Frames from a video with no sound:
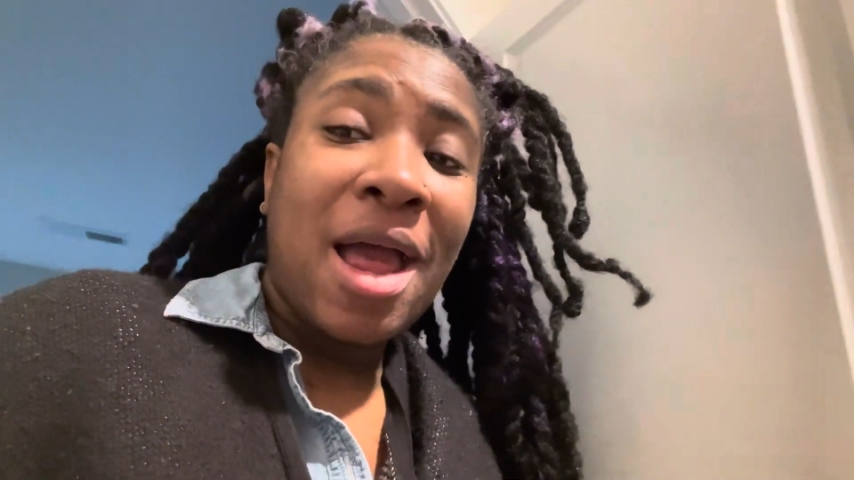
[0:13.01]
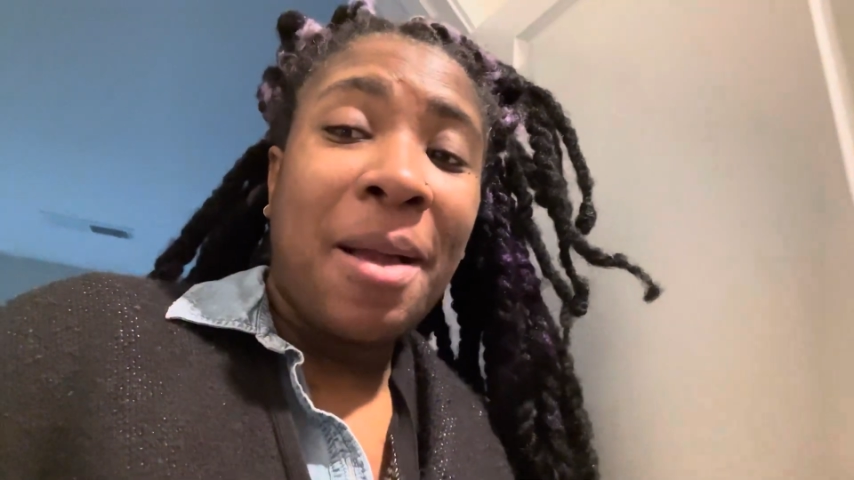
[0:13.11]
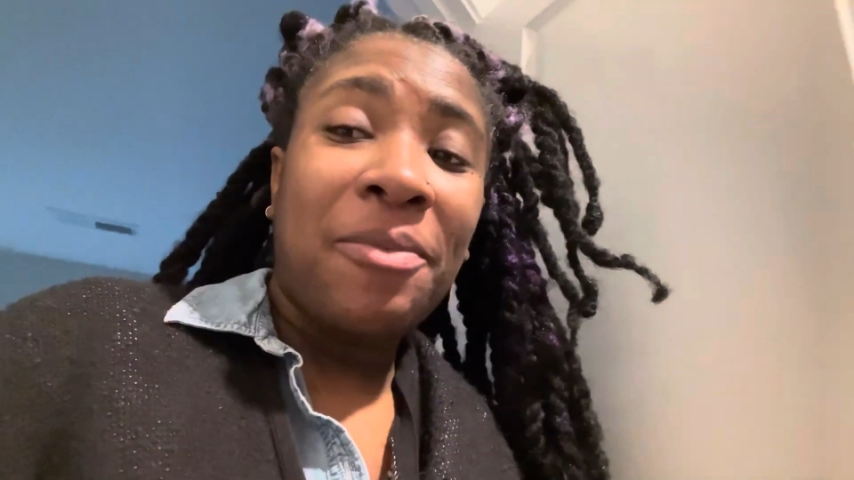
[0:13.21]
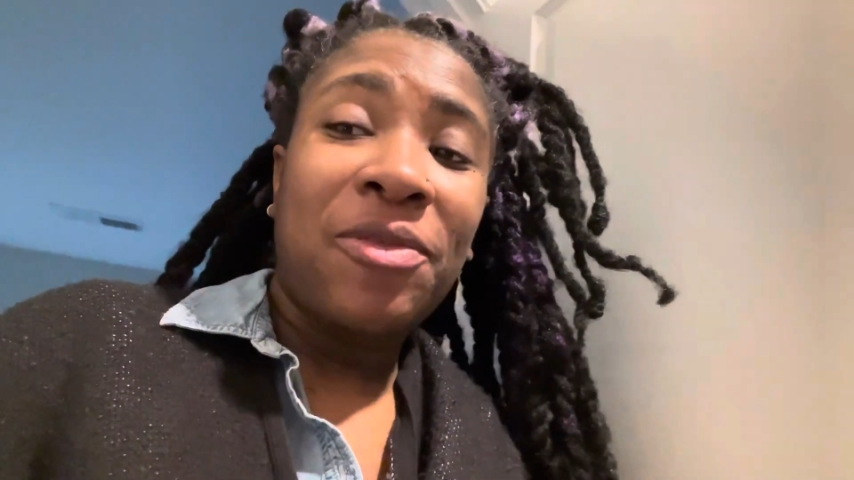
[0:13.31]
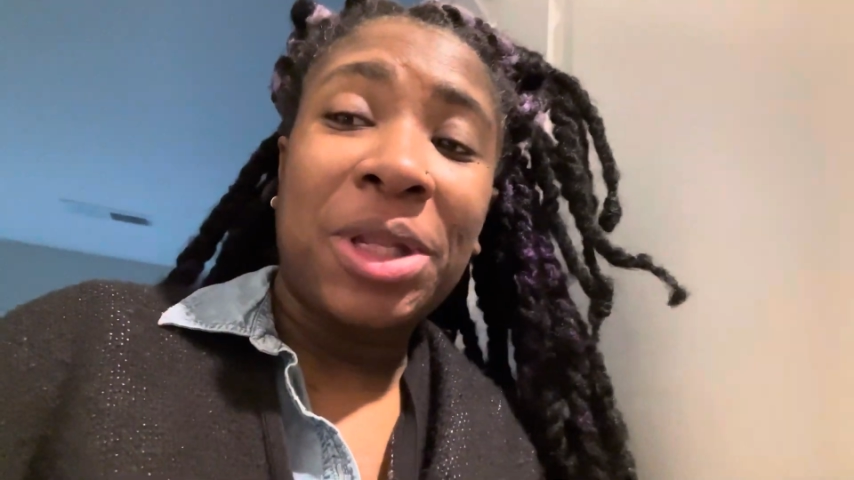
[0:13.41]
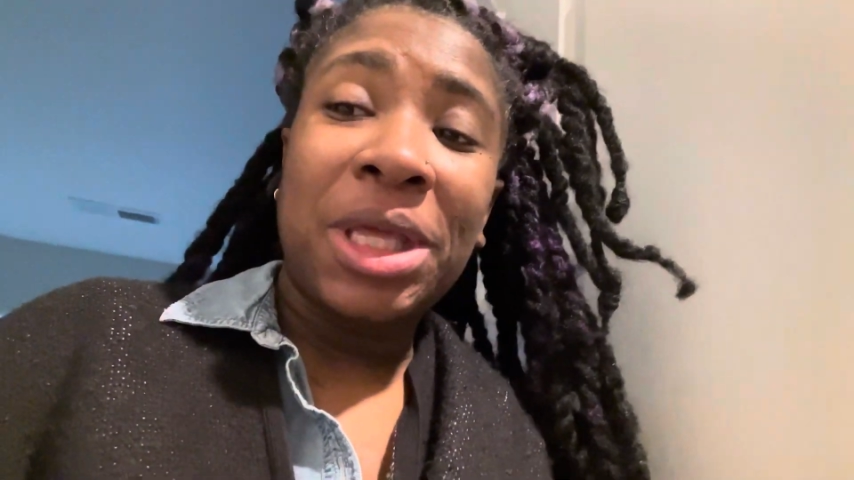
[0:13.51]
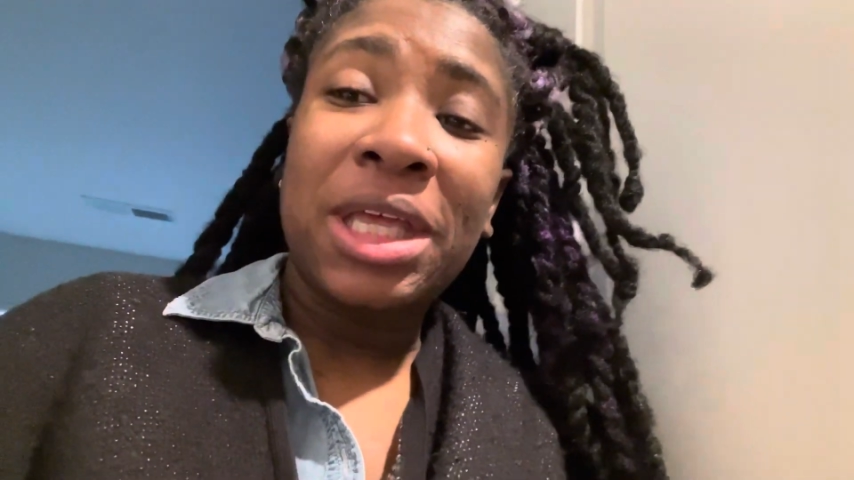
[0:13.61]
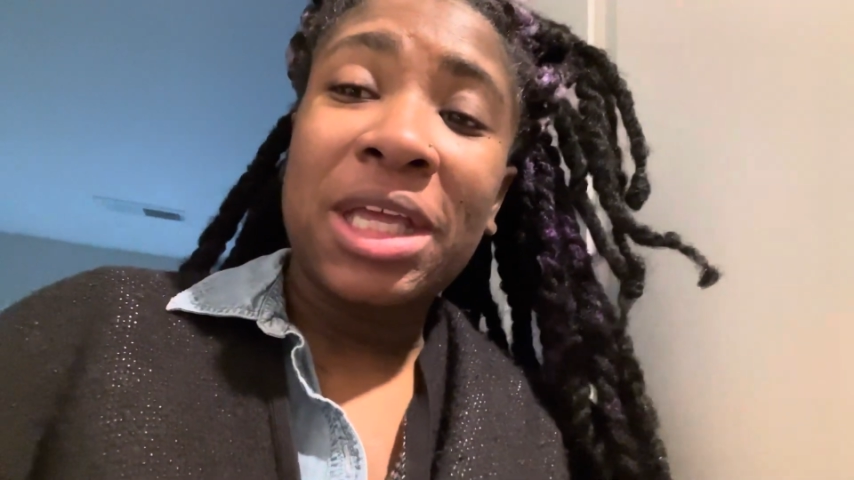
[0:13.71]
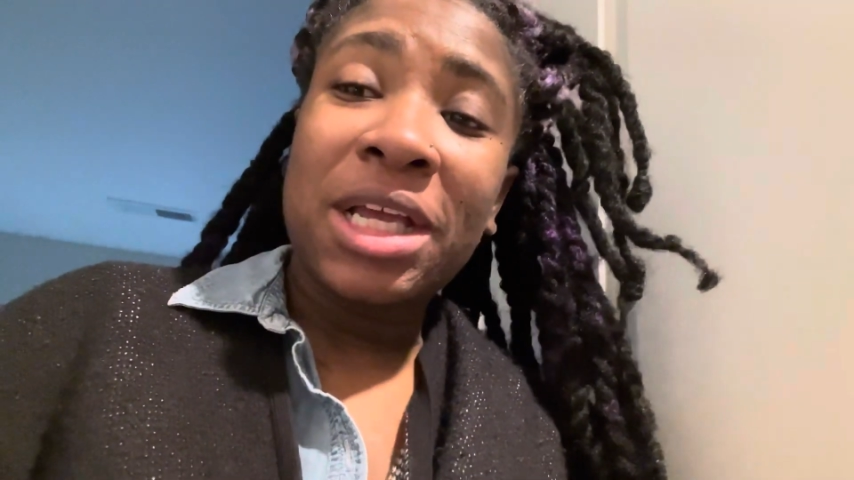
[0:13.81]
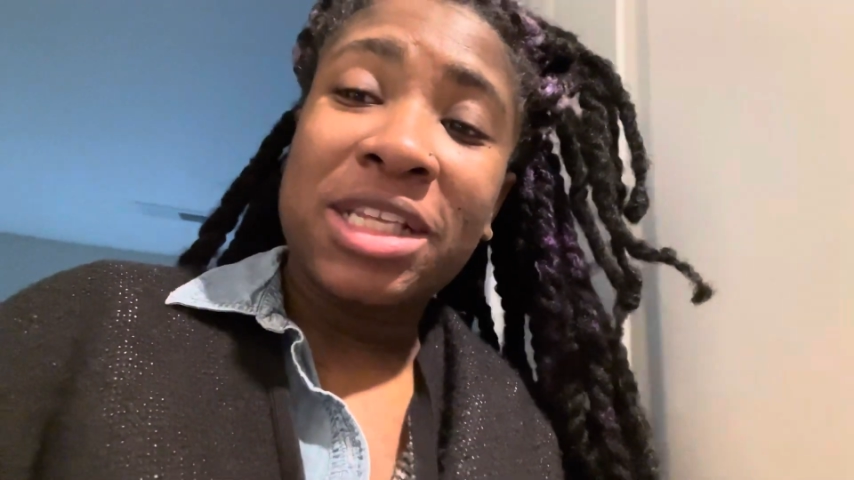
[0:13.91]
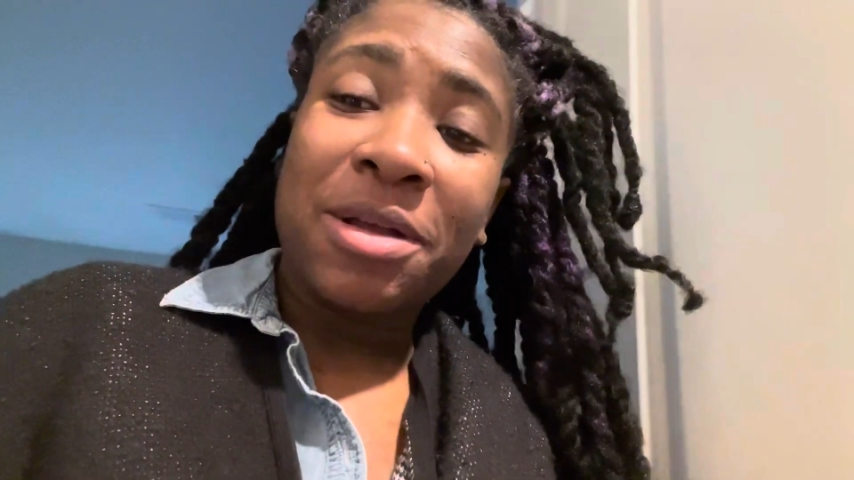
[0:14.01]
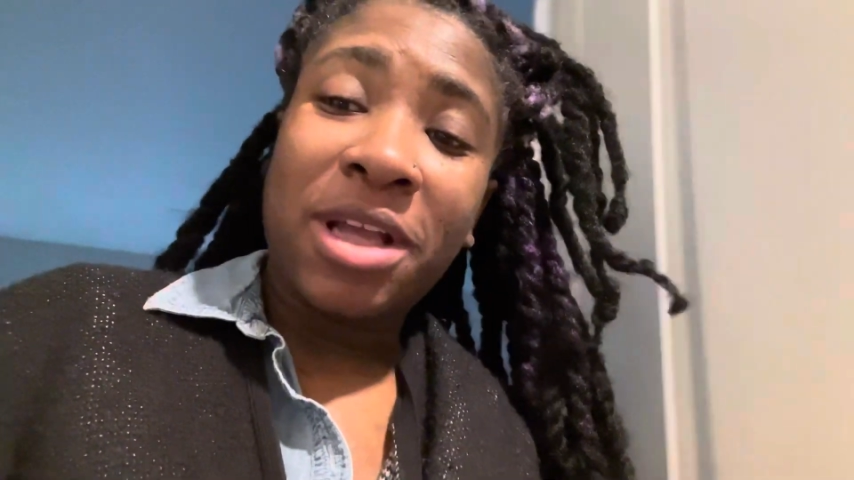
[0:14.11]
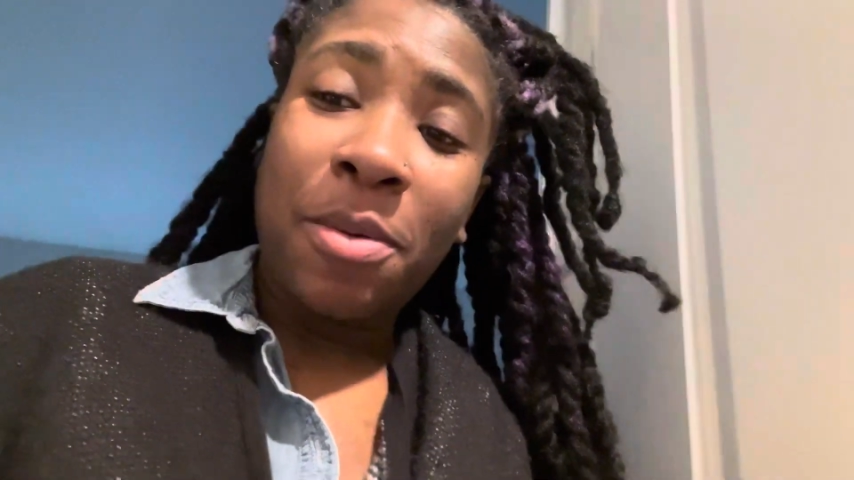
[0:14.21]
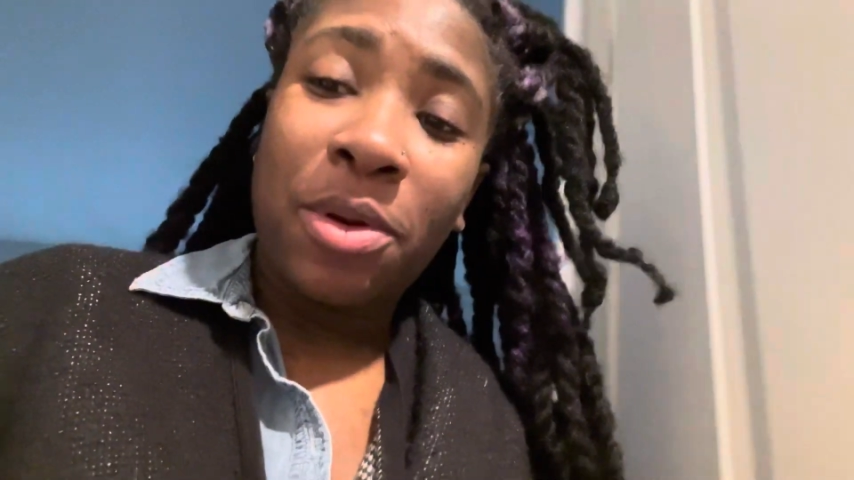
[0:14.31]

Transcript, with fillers: I'm feeling good because I was able to